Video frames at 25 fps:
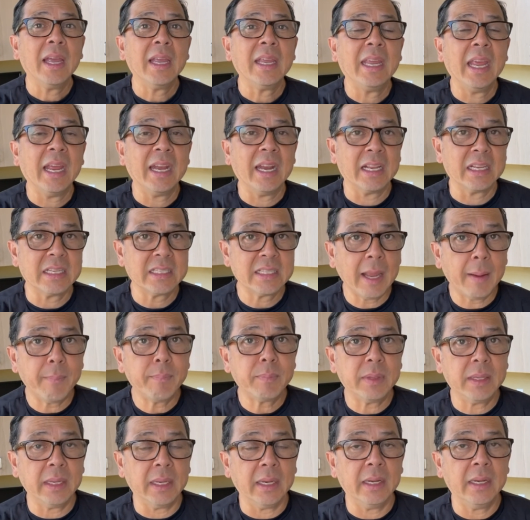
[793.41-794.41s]
get
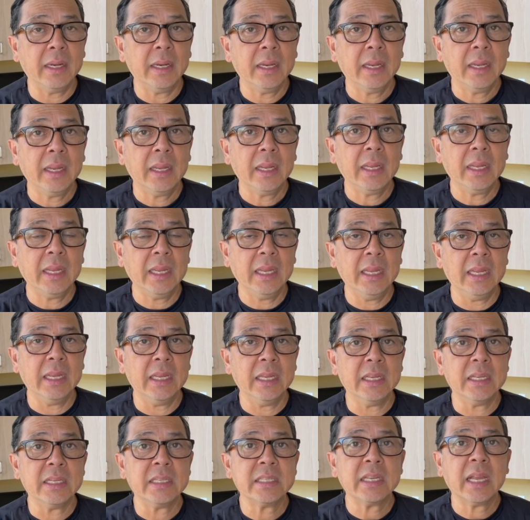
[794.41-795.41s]
accepted
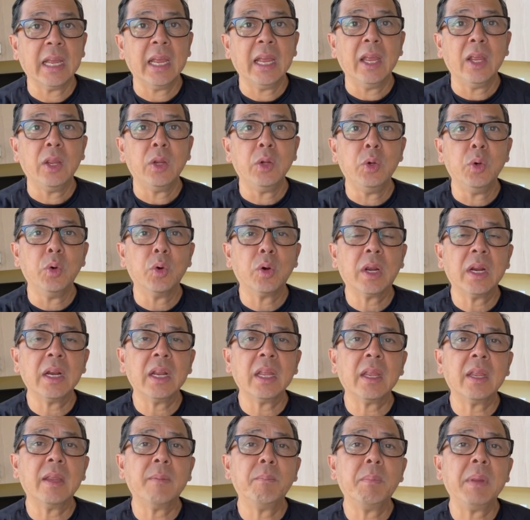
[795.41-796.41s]
is you're going
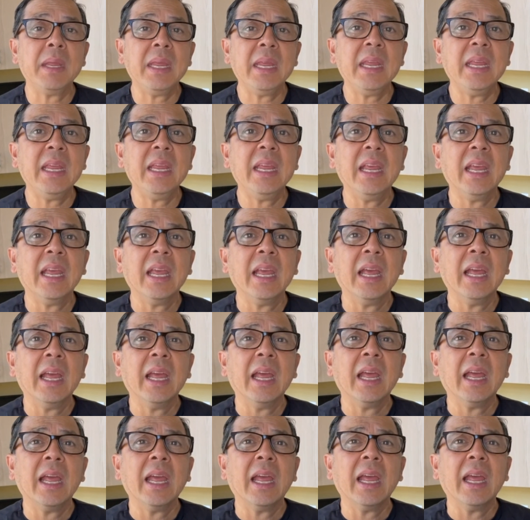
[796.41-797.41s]
to be
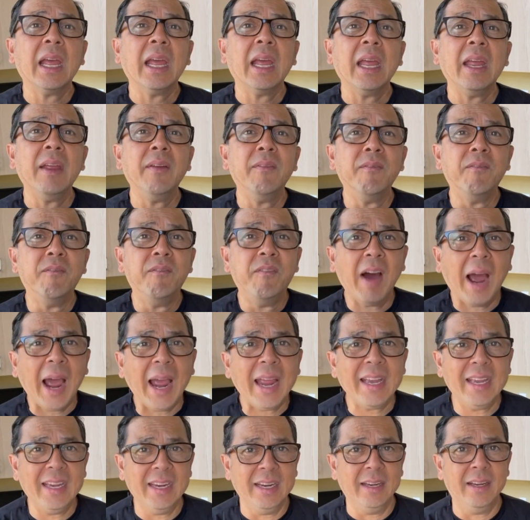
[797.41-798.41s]

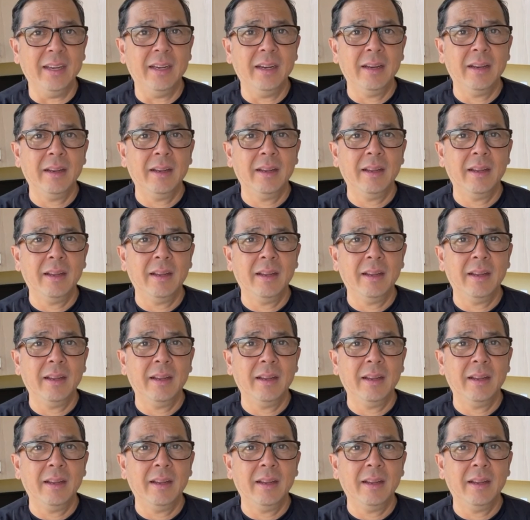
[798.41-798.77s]
invited